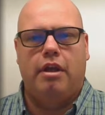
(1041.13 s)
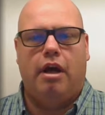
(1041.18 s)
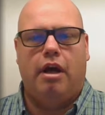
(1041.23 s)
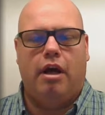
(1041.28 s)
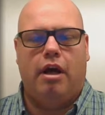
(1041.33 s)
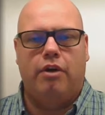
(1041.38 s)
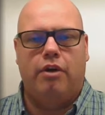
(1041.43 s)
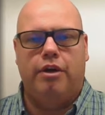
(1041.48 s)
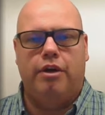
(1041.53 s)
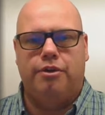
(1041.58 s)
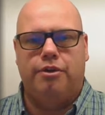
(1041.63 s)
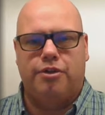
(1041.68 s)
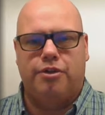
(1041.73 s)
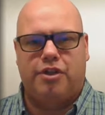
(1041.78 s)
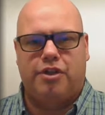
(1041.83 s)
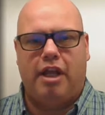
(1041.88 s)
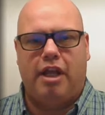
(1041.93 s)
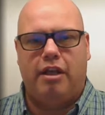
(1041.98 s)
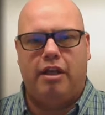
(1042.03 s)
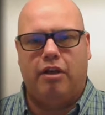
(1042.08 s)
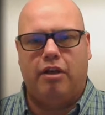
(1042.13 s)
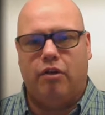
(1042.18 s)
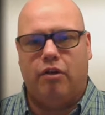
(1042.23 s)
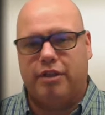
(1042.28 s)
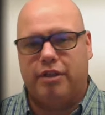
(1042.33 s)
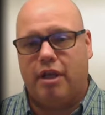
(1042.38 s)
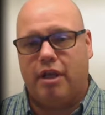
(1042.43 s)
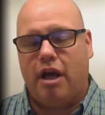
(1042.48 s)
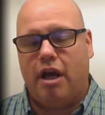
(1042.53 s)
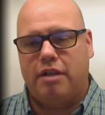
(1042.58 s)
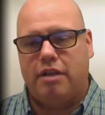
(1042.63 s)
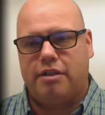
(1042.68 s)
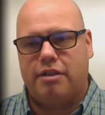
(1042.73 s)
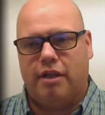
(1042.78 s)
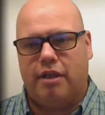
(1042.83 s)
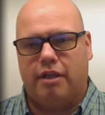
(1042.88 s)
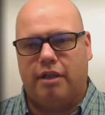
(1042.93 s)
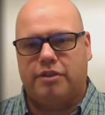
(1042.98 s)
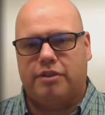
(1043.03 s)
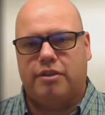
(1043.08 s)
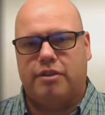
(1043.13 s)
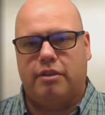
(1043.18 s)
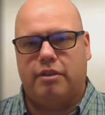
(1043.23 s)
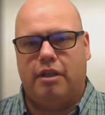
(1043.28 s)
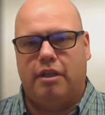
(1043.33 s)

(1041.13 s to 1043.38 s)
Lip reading: our understanding on context.